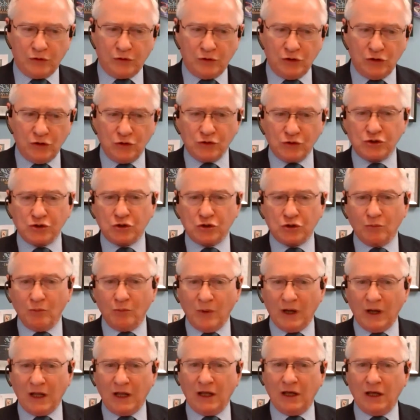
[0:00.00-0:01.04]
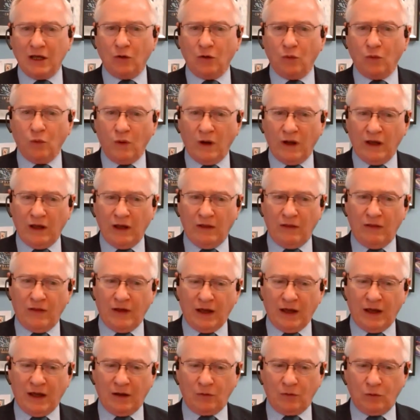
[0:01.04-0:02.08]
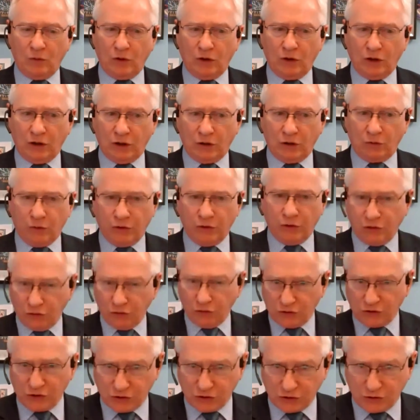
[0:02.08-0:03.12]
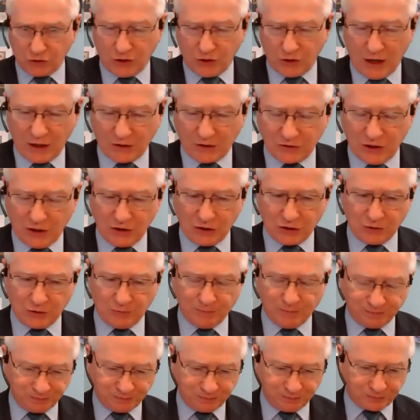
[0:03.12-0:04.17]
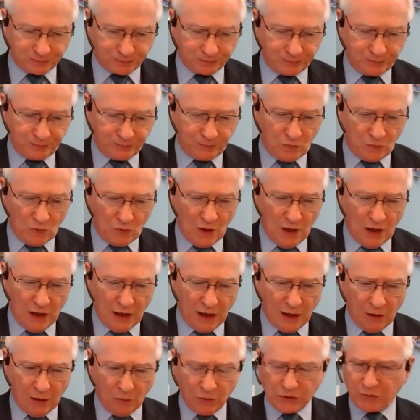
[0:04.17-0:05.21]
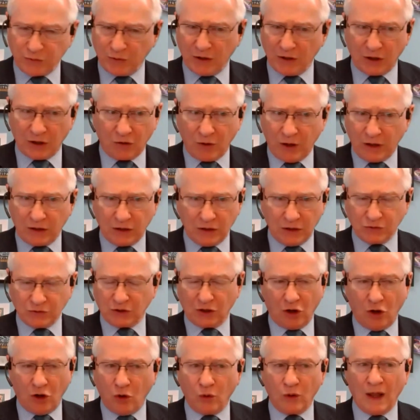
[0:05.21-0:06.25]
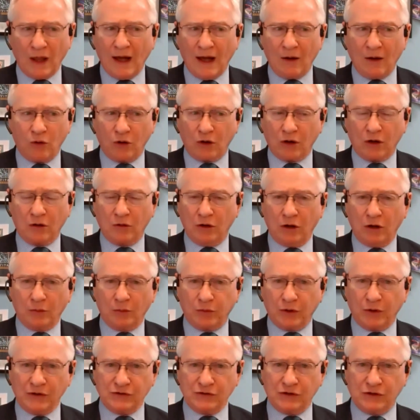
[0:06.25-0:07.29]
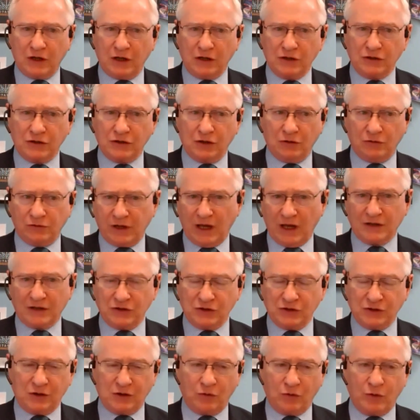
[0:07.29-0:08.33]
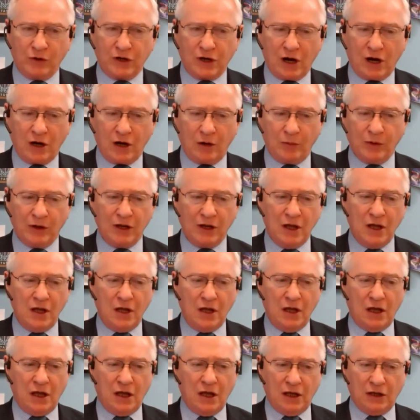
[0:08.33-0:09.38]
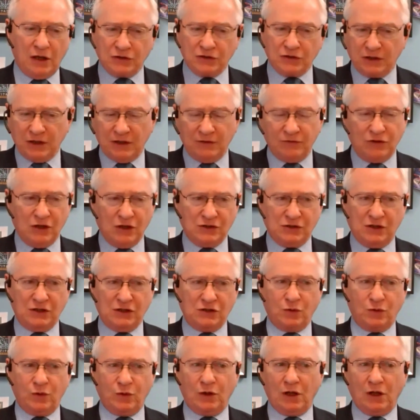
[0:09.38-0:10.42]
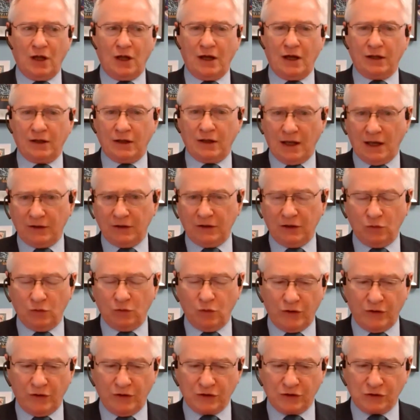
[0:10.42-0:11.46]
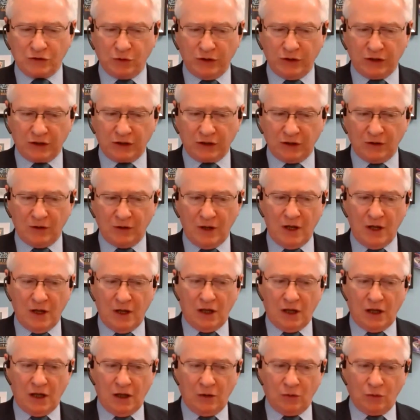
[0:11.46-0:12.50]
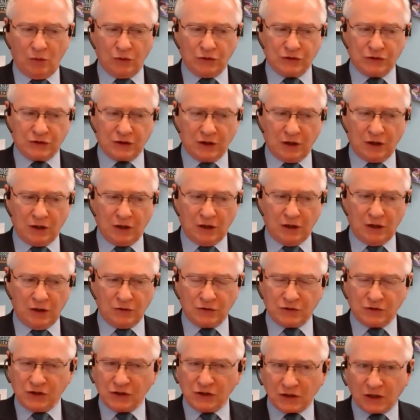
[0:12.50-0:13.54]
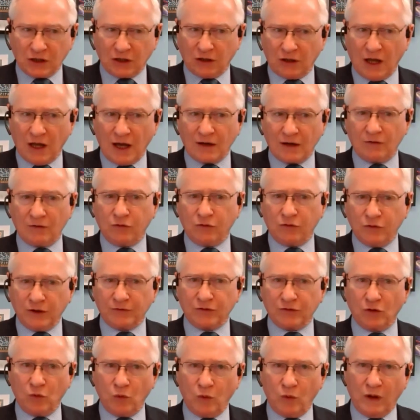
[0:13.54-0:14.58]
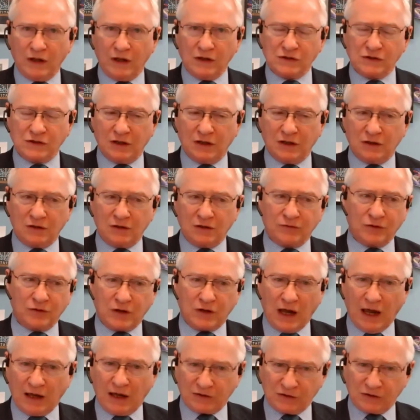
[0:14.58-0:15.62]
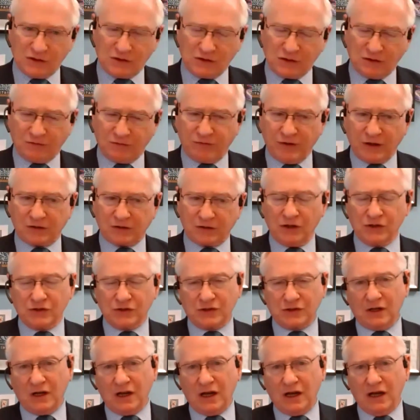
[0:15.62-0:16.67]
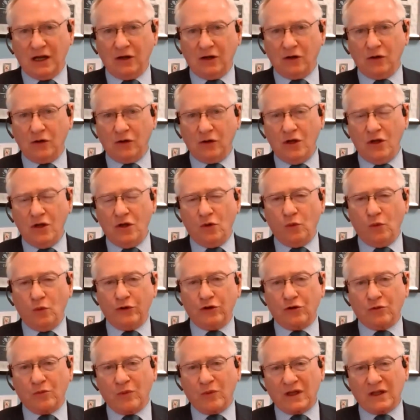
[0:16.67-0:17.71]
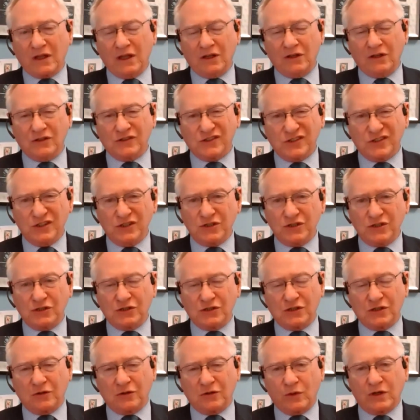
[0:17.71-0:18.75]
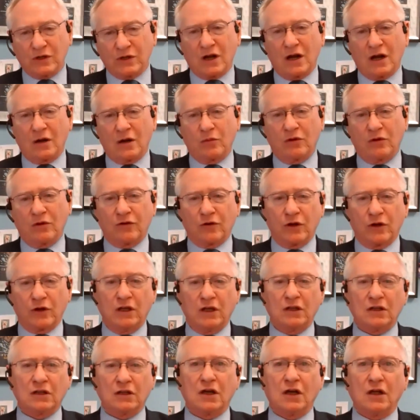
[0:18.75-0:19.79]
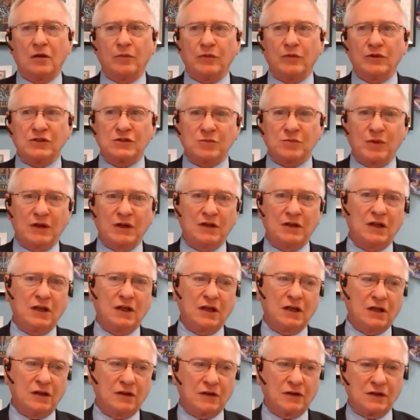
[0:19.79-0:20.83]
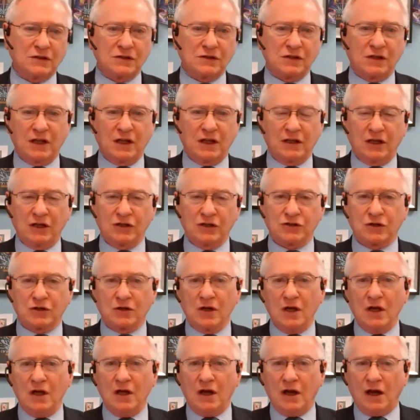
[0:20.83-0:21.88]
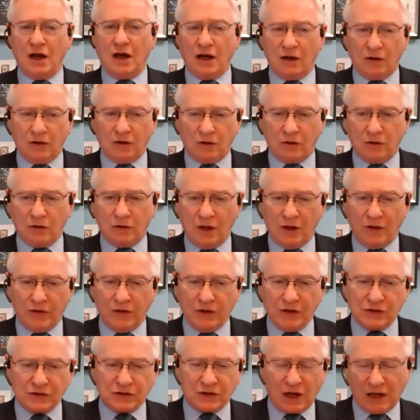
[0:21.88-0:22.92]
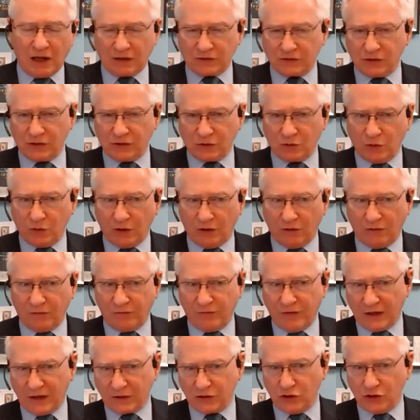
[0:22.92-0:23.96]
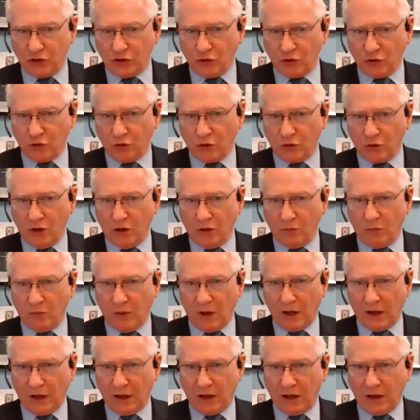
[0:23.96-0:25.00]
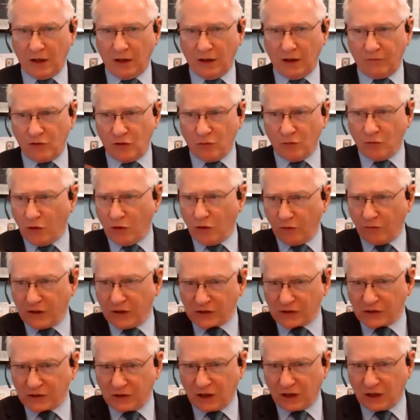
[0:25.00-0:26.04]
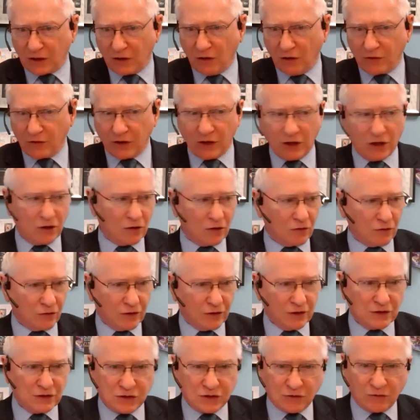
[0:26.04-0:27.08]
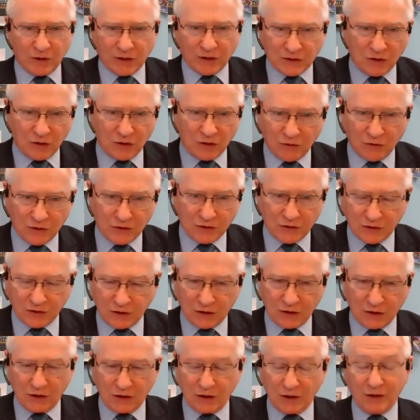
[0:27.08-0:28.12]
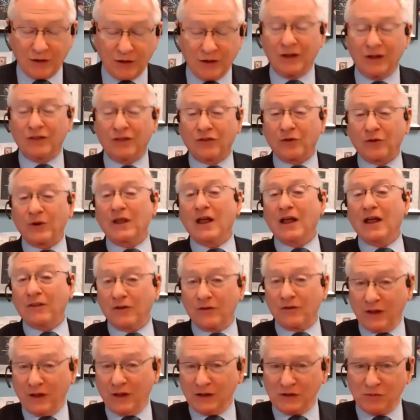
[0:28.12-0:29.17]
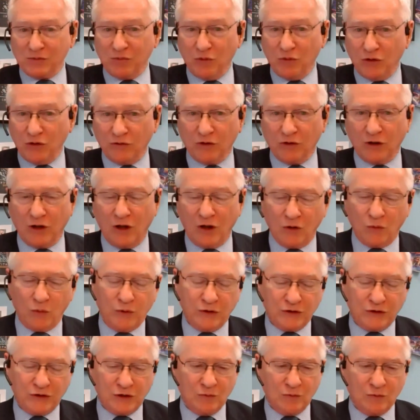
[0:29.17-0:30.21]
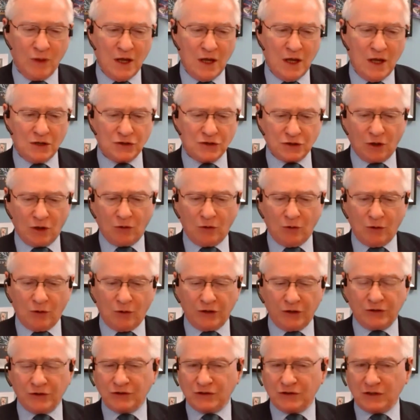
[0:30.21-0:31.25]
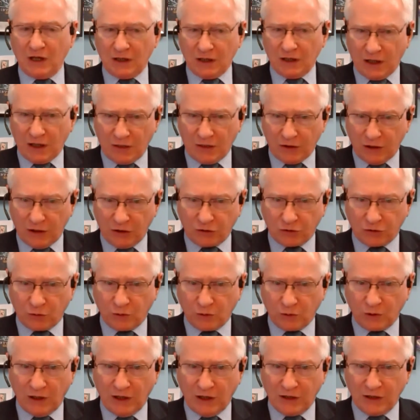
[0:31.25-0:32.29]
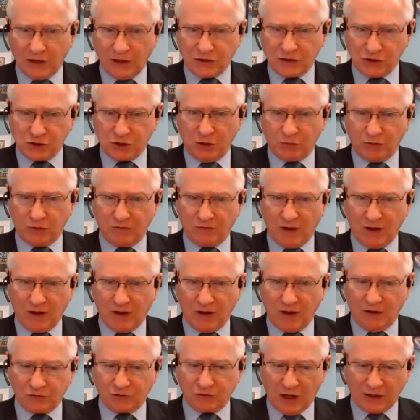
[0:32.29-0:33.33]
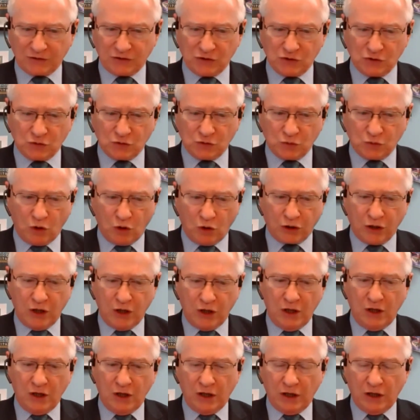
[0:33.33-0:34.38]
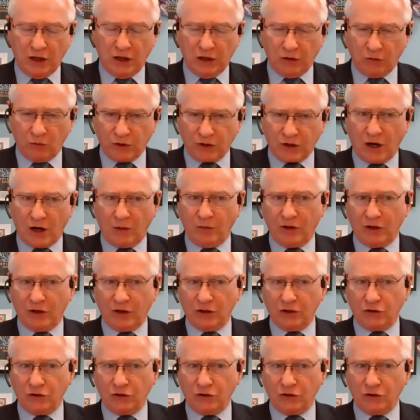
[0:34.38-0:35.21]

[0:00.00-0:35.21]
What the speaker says: use your money in a way that reduces your taxation. And we spent it was a whole hour presentation on taxes and retirement. And Steve does this one a lot, and I did one this week. And it was just a lot of different ways that different taxes affect us, and how, when you're making decisions in retirement for income and spending and things of that nature, how these taxes will affect you by, if you move this stick over here, these sticks, the three other things move along with you. So understanding the interrelationship of how taxes work in retirement